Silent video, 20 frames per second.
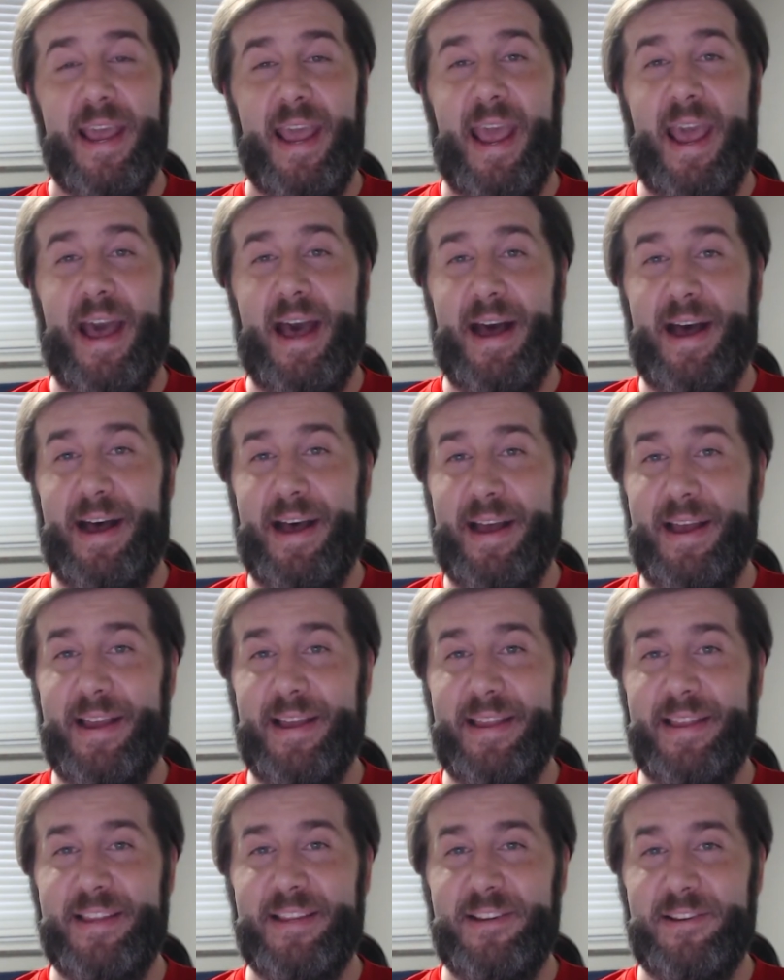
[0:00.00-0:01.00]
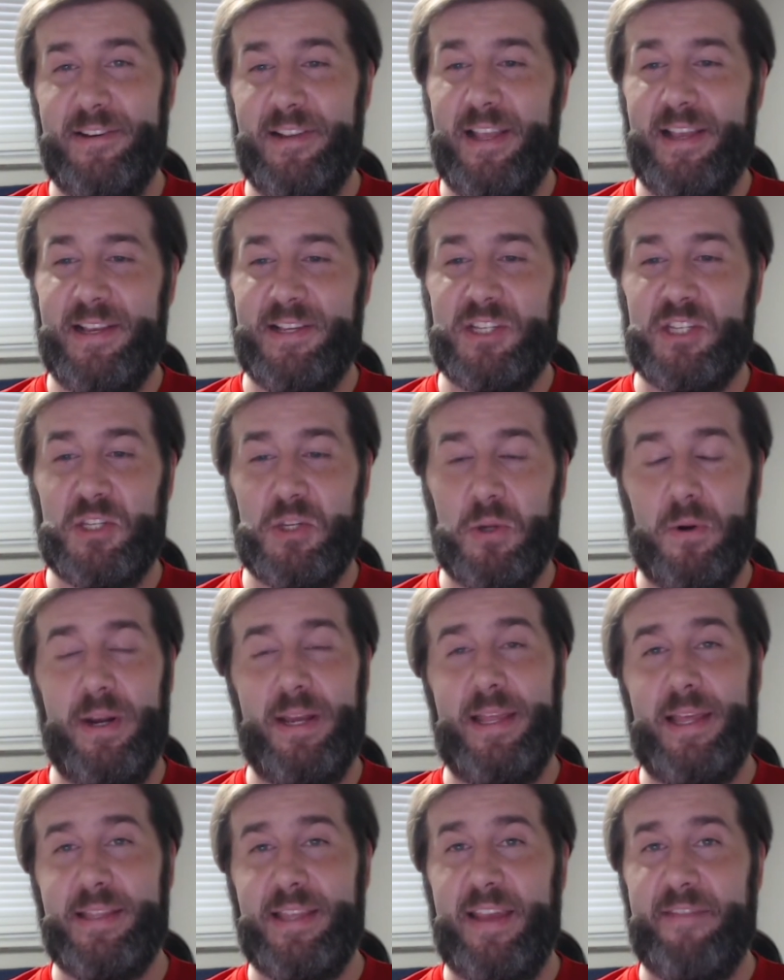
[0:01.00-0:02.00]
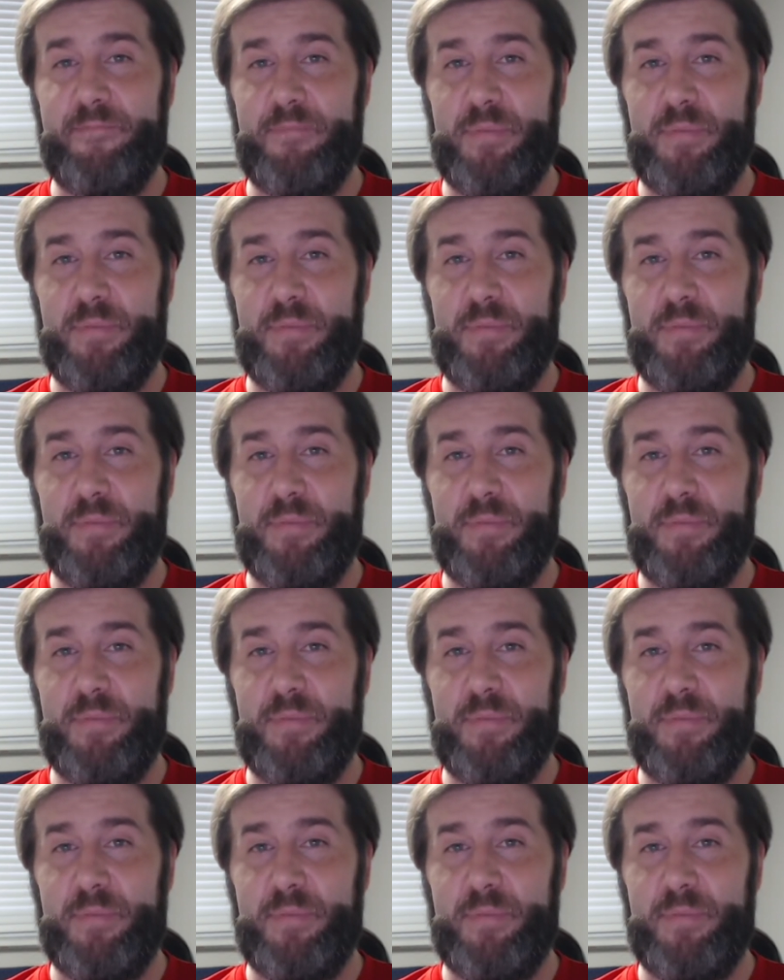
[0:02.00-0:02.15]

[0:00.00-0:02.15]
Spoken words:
The story that they've